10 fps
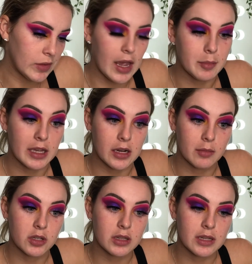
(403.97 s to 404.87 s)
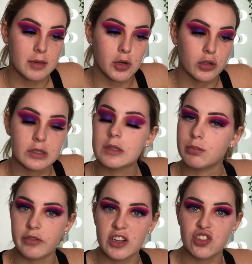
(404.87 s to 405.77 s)
I mean, I'm not the most
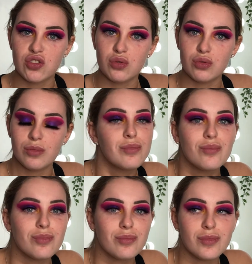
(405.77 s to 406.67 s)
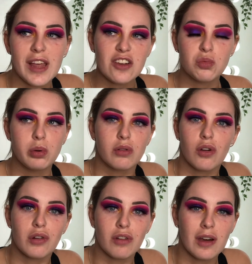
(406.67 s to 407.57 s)
professional lash
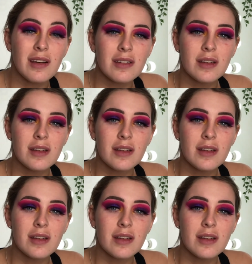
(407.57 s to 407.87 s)
putter-onerer,